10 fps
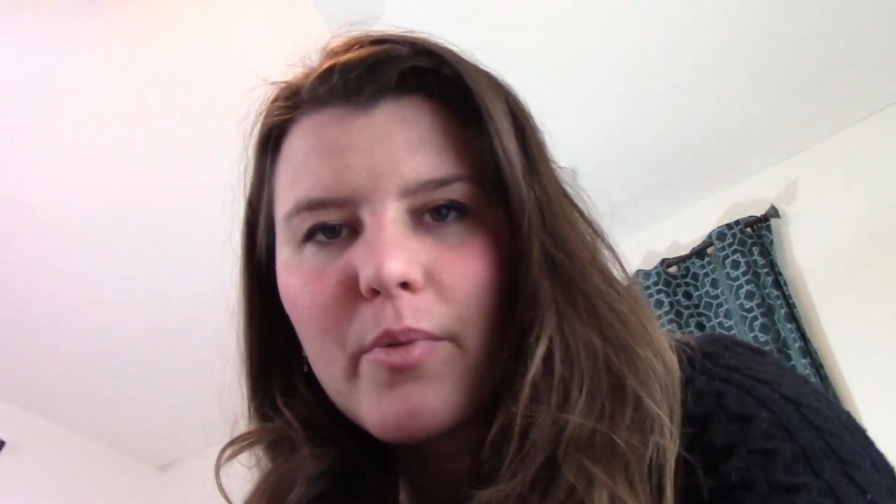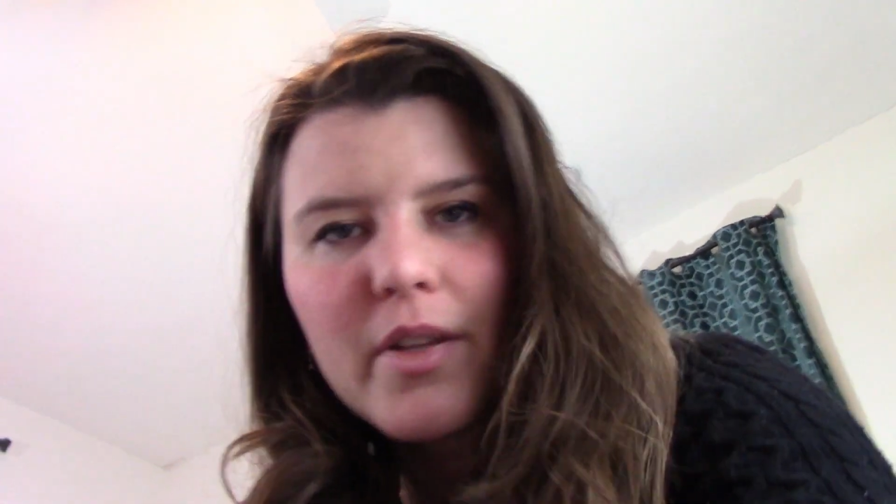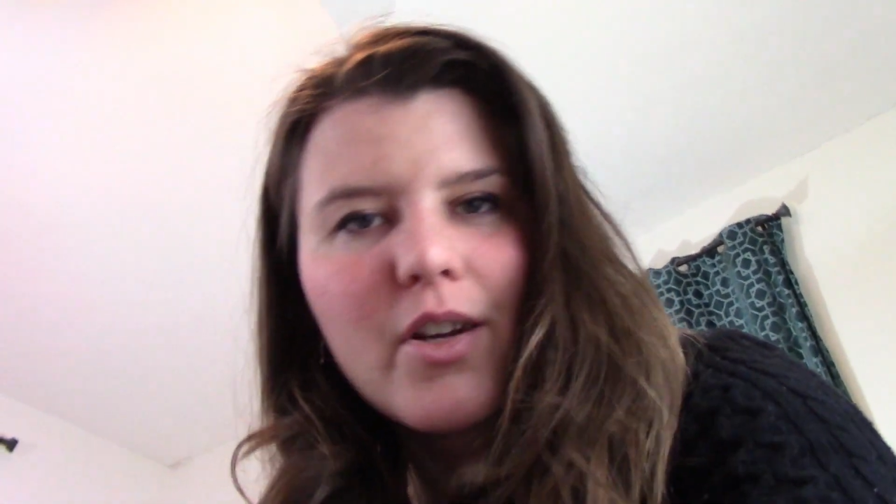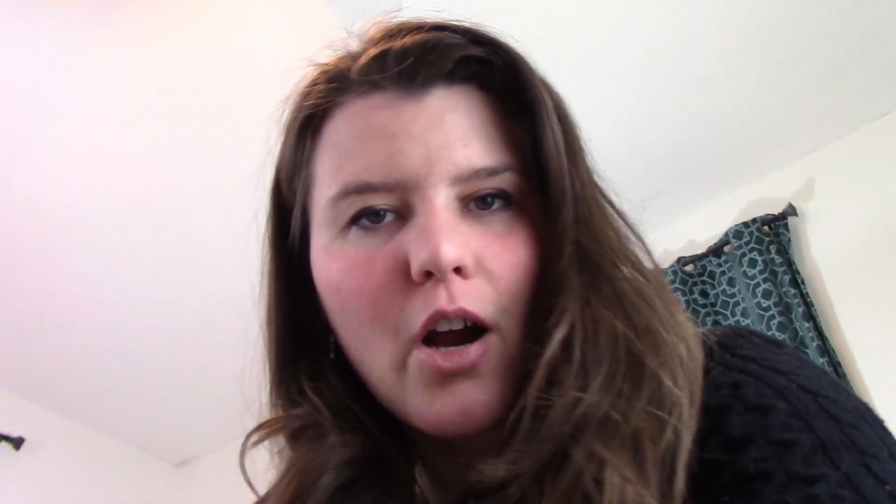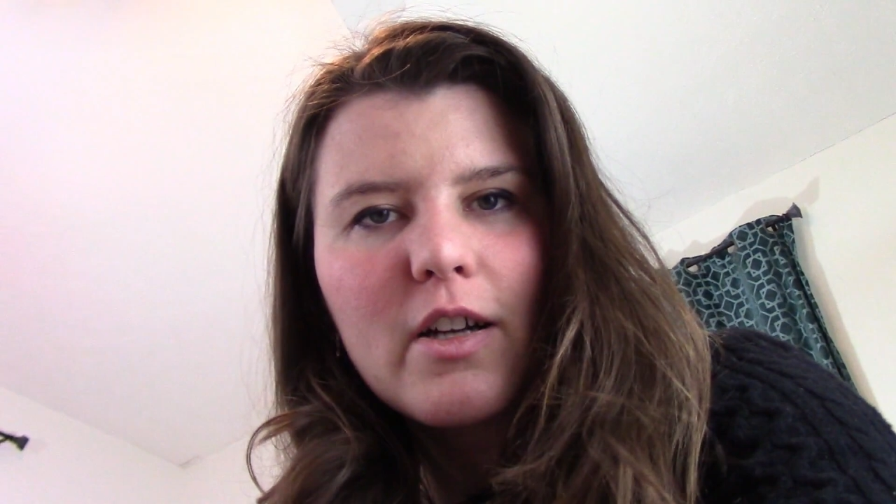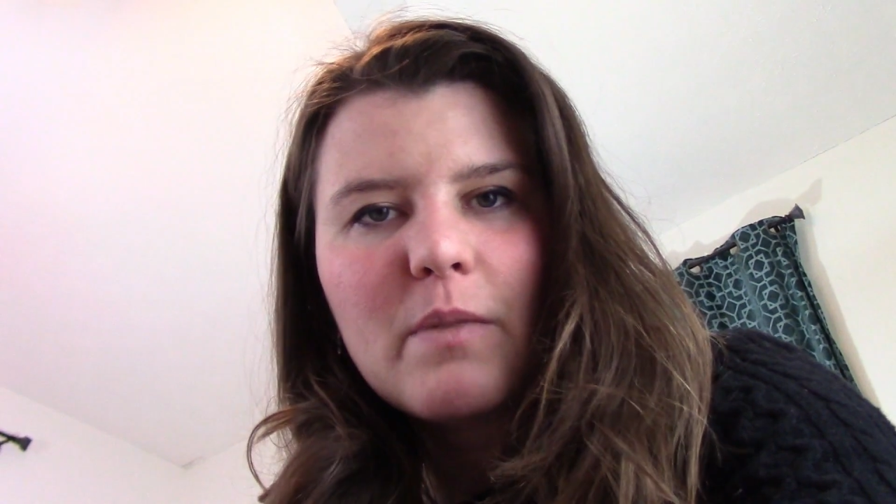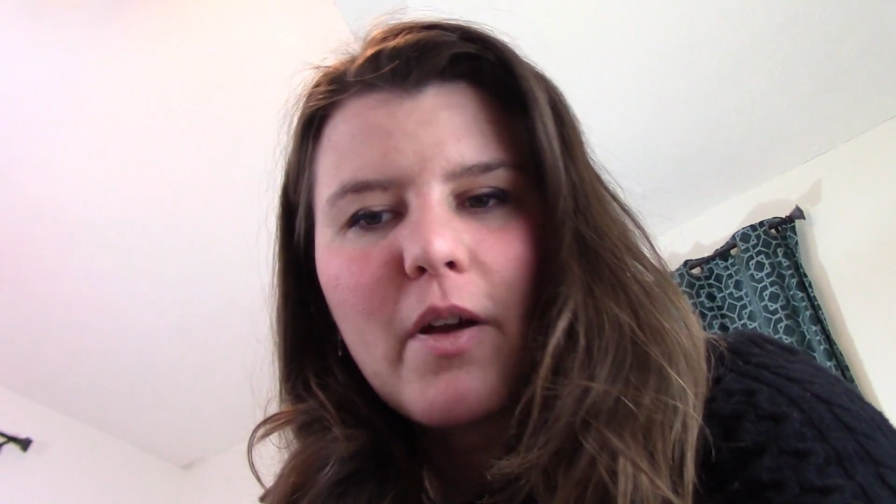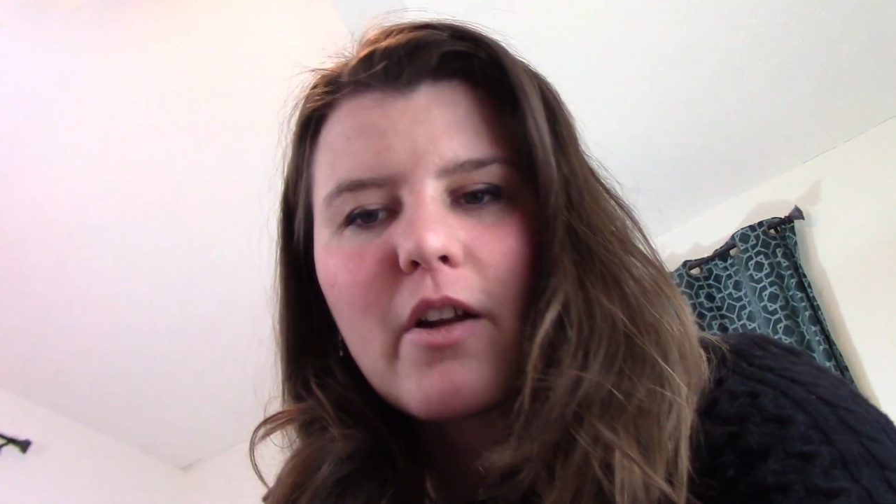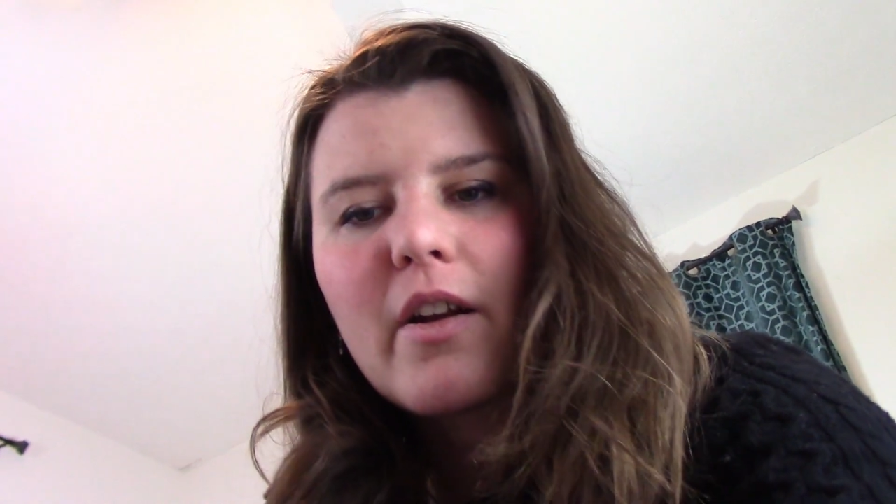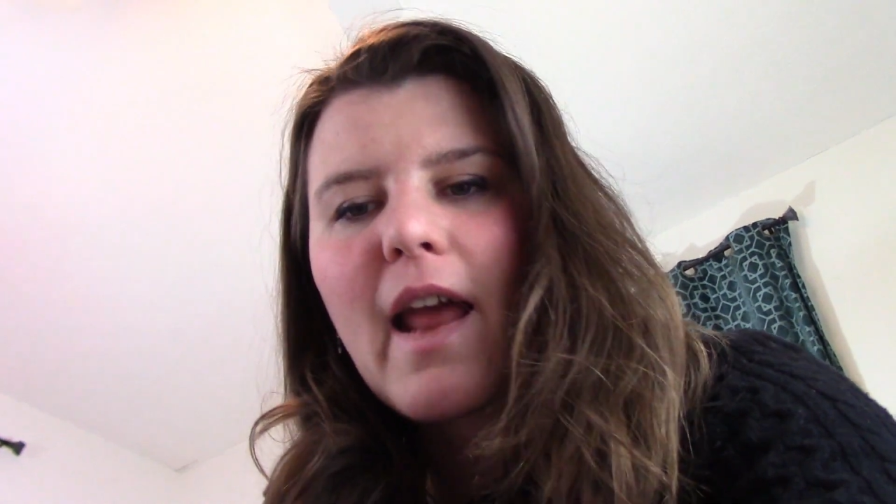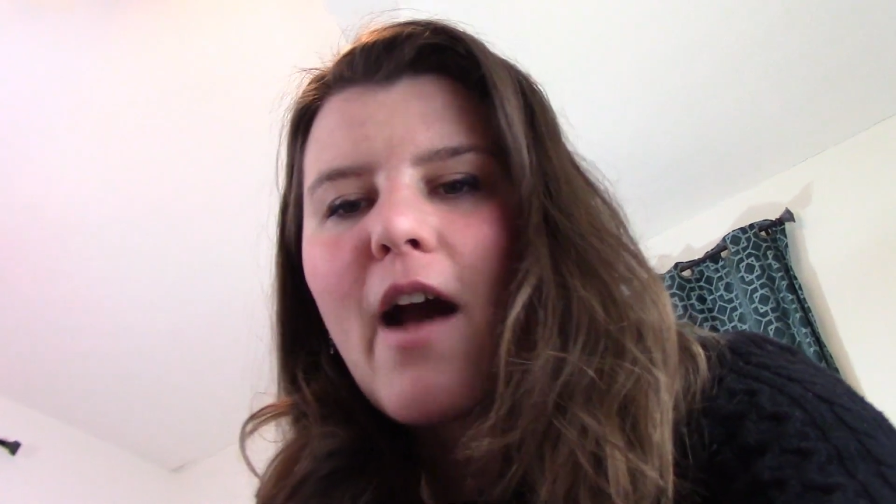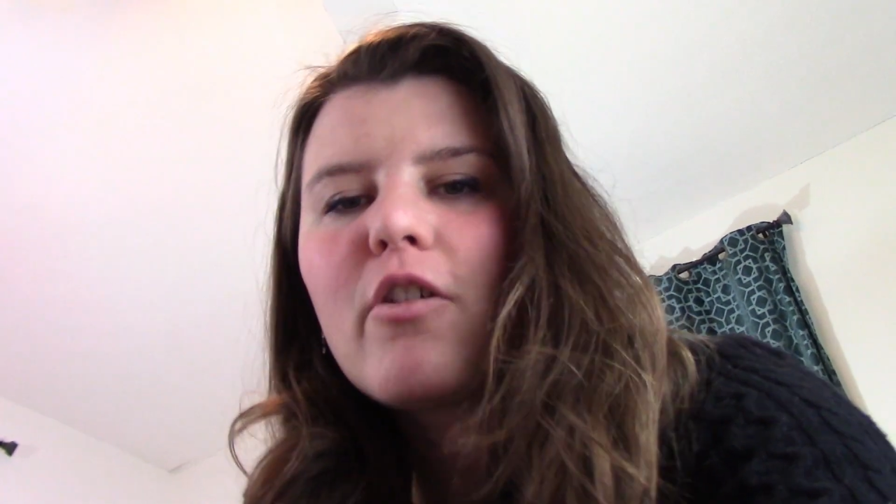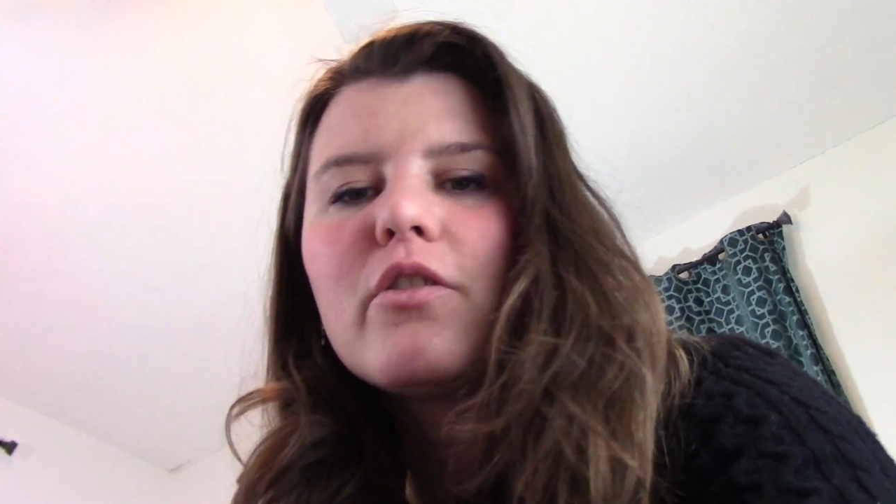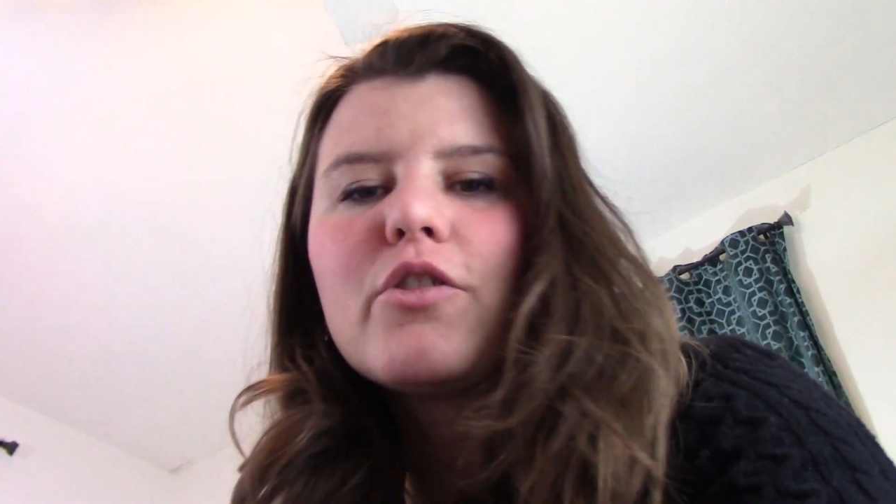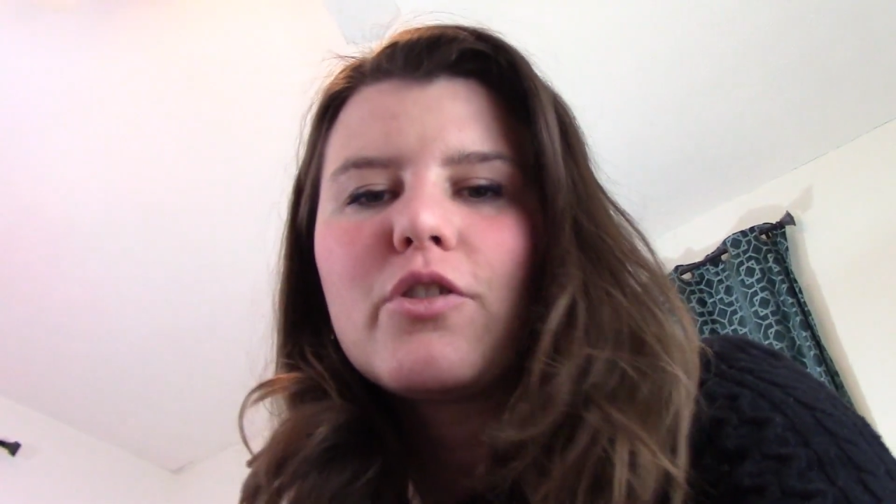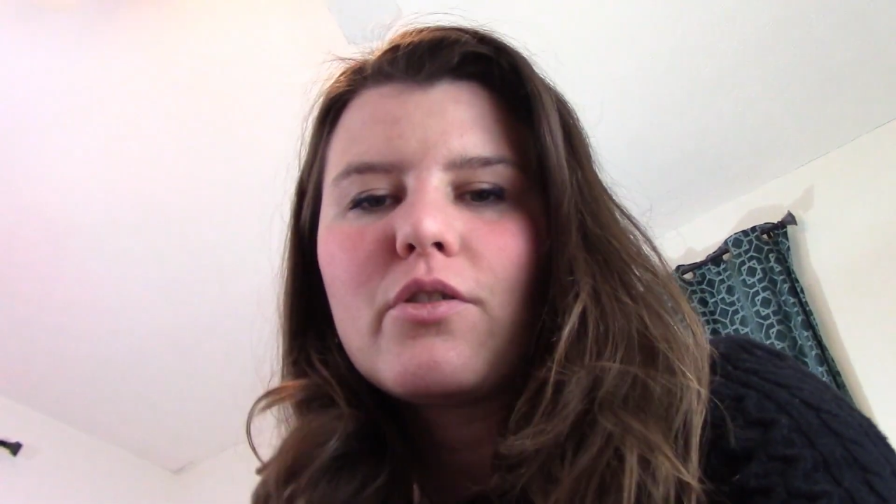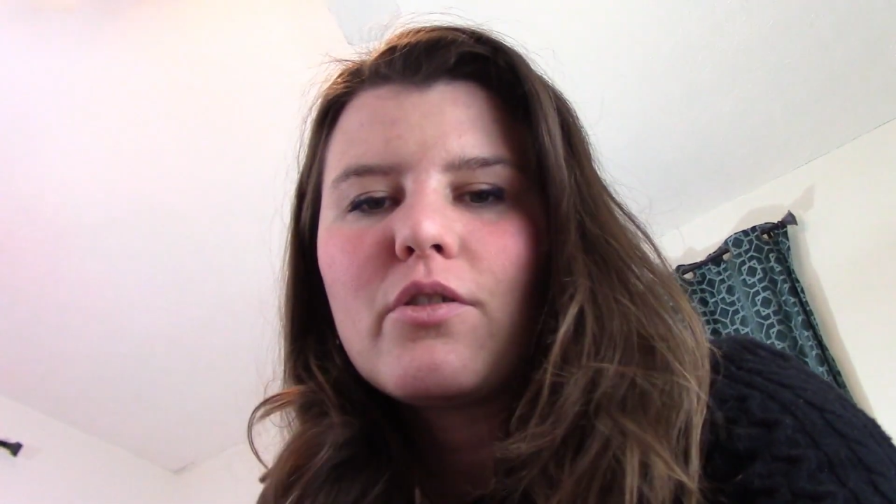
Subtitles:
read the cards better and how to